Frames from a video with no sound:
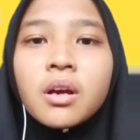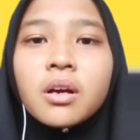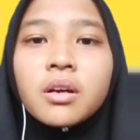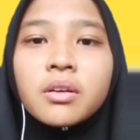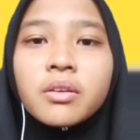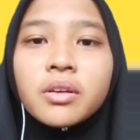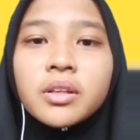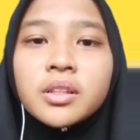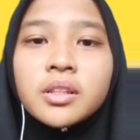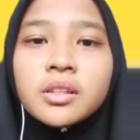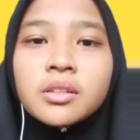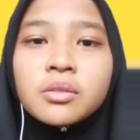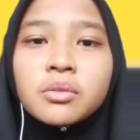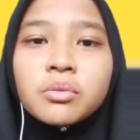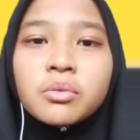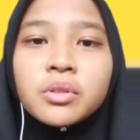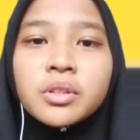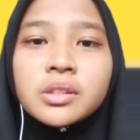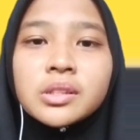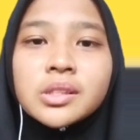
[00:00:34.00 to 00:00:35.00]
According
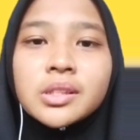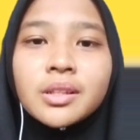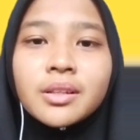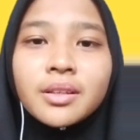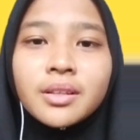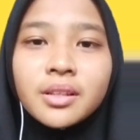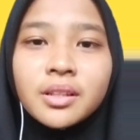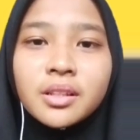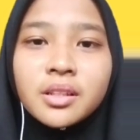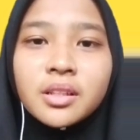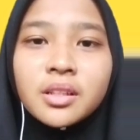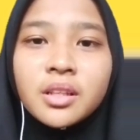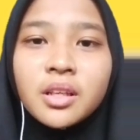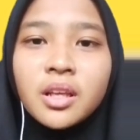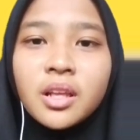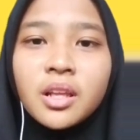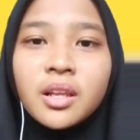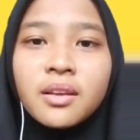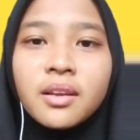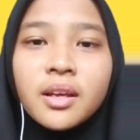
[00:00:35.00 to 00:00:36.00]
to his theory,
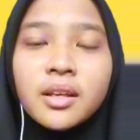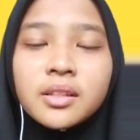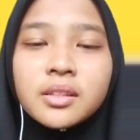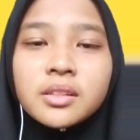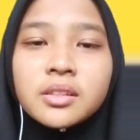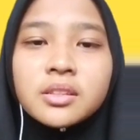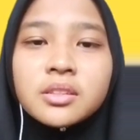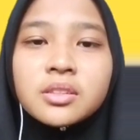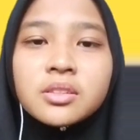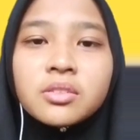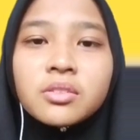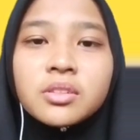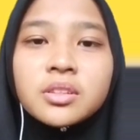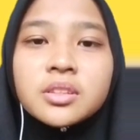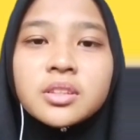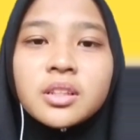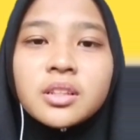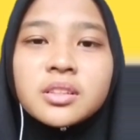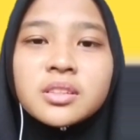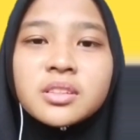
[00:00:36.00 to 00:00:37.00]
light is
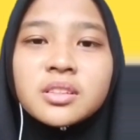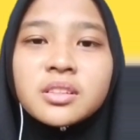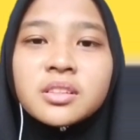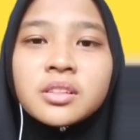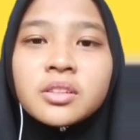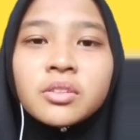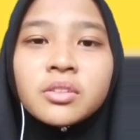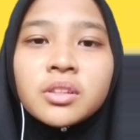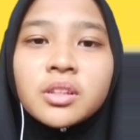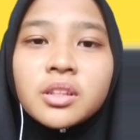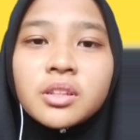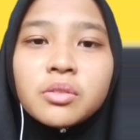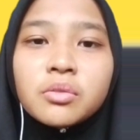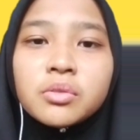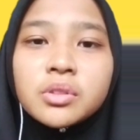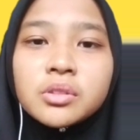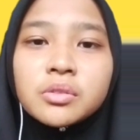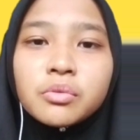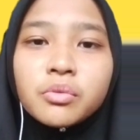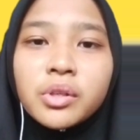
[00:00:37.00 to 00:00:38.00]
not just a
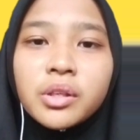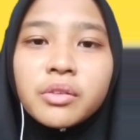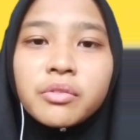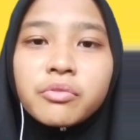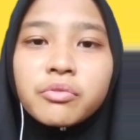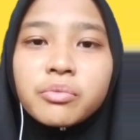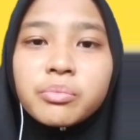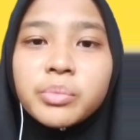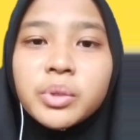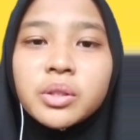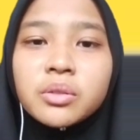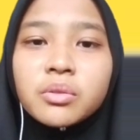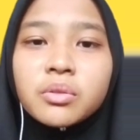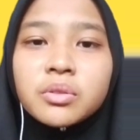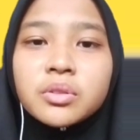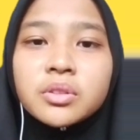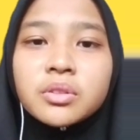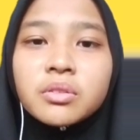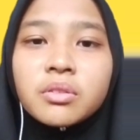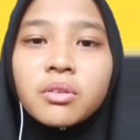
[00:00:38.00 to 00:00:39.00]
continuous wave but
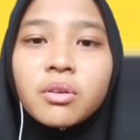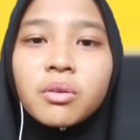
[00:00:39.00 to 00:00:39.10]
also